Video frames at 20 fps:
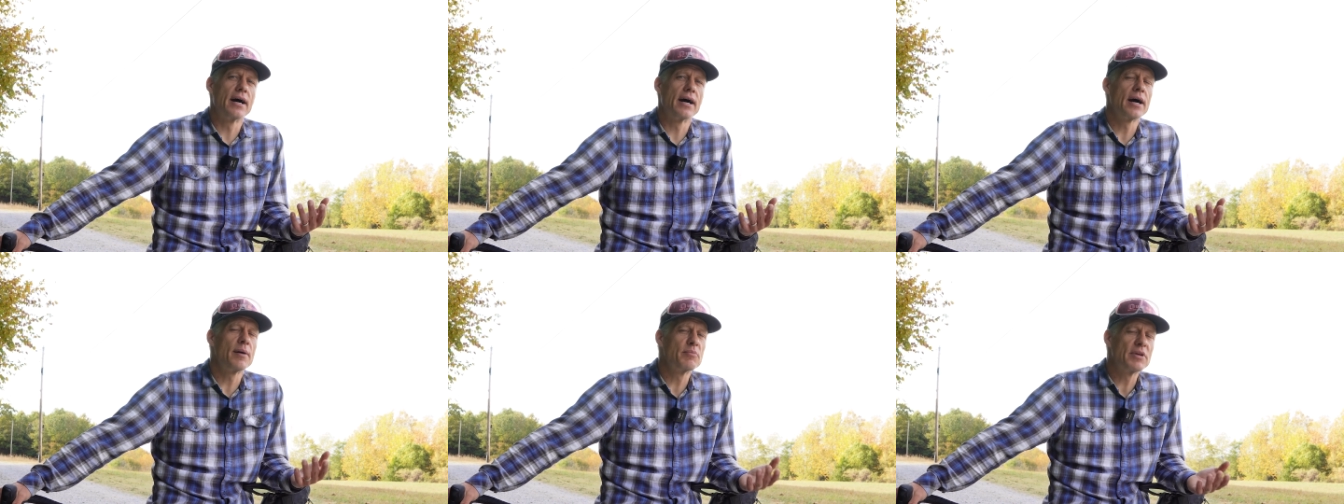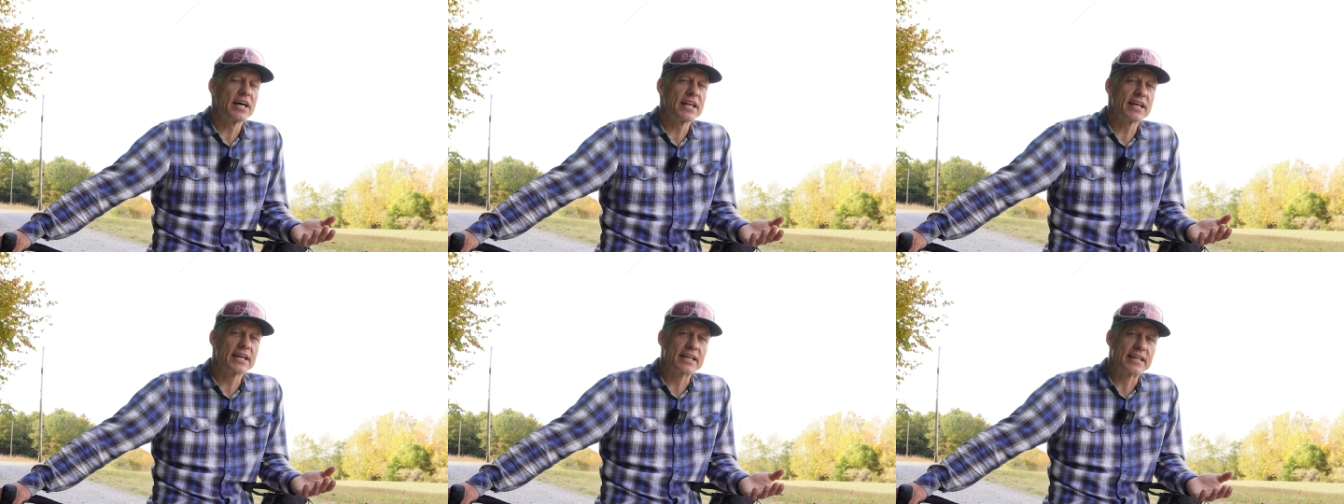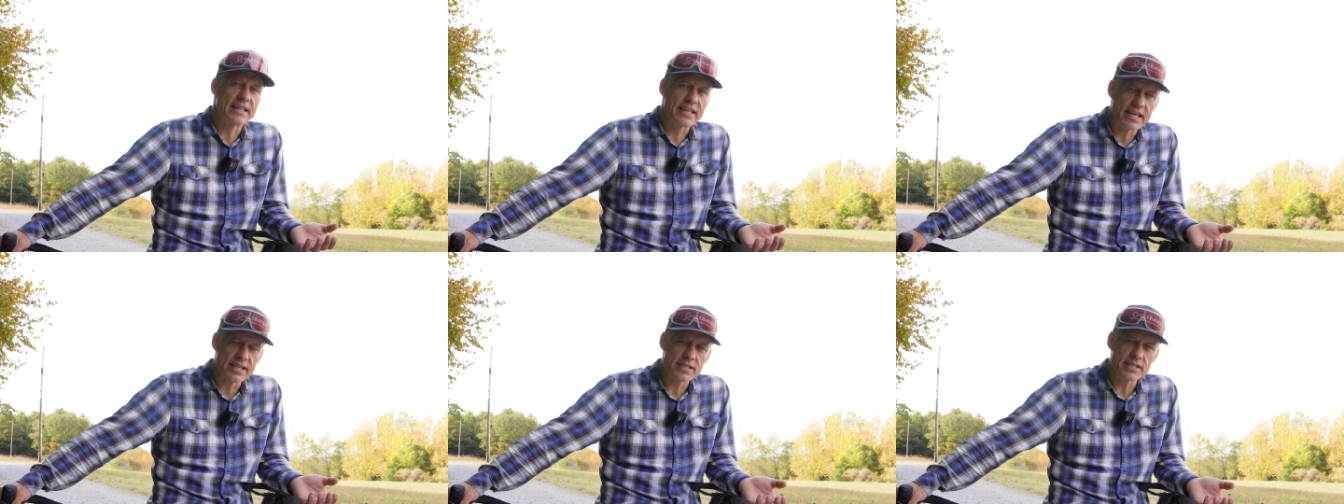I'm not
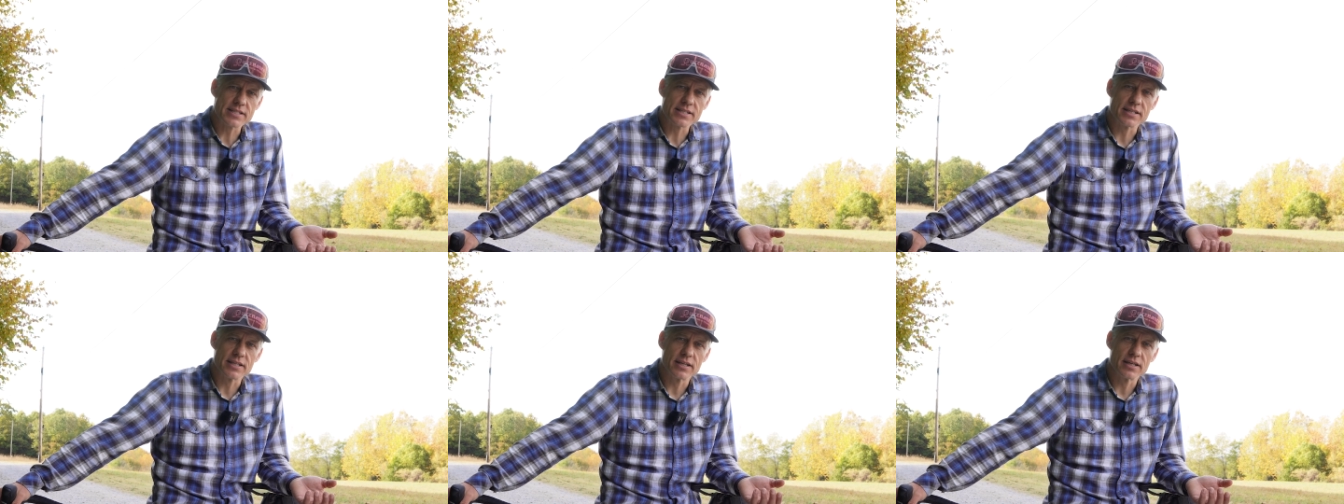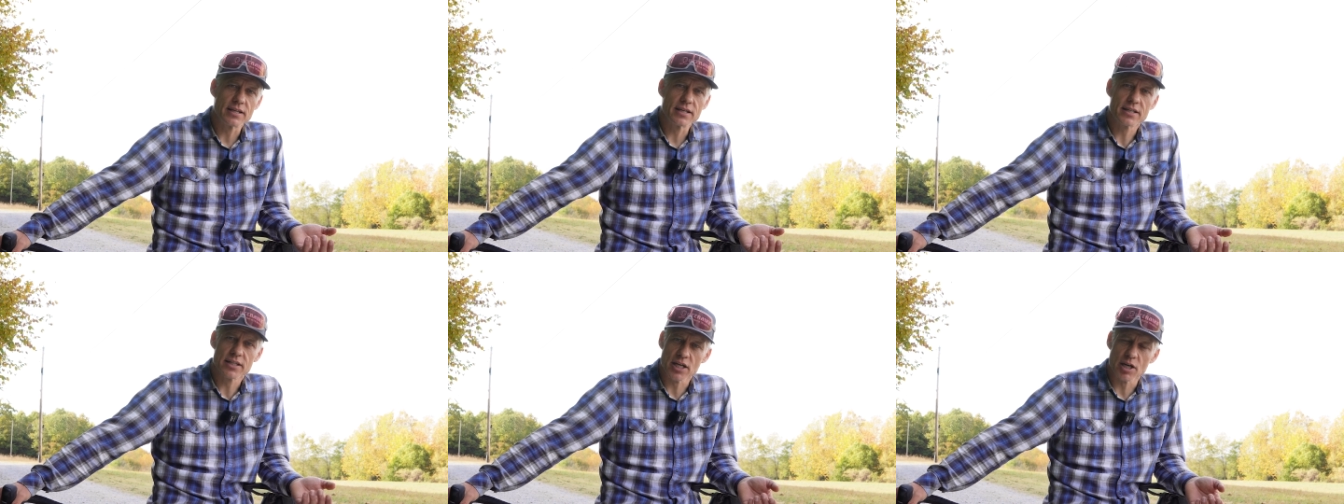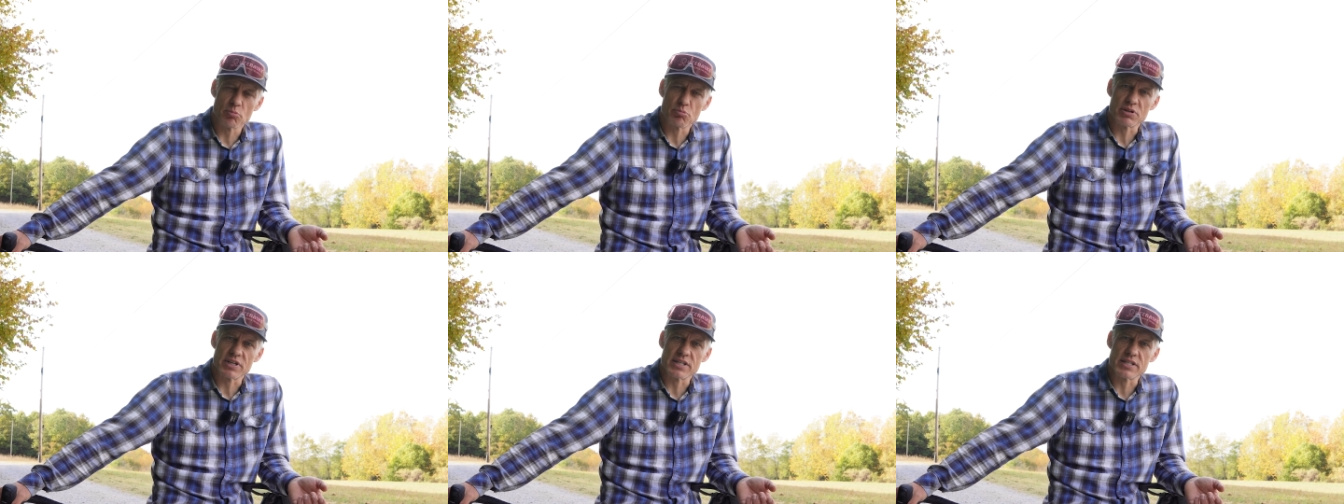against
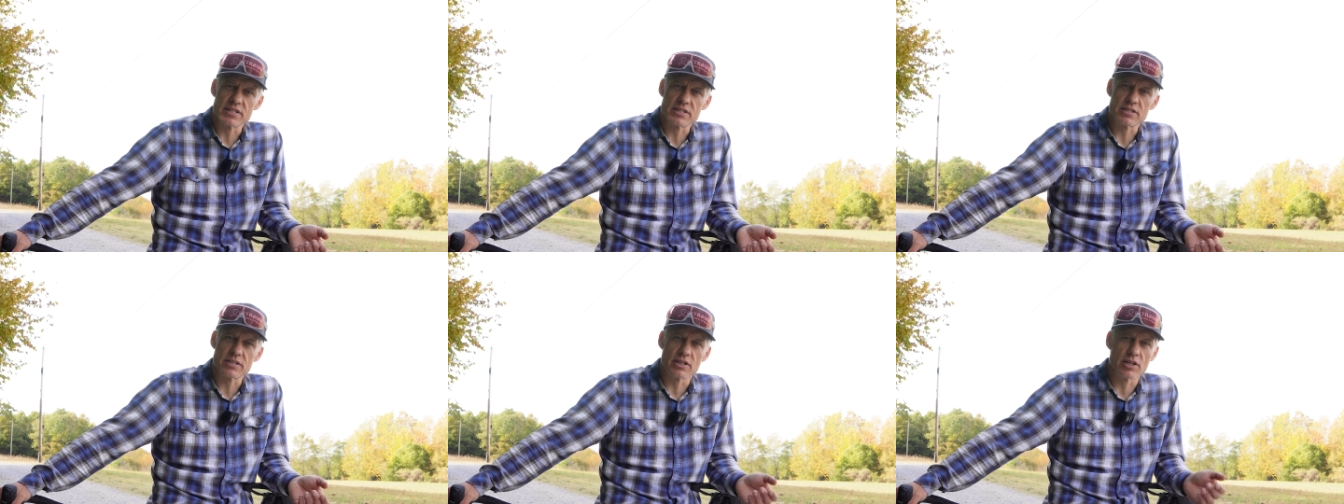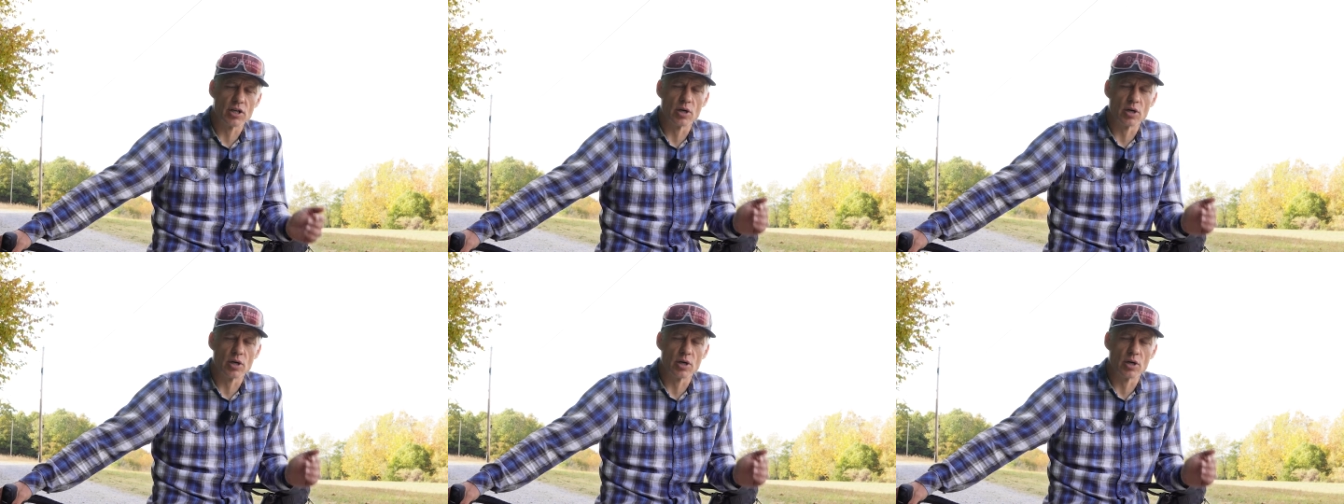companies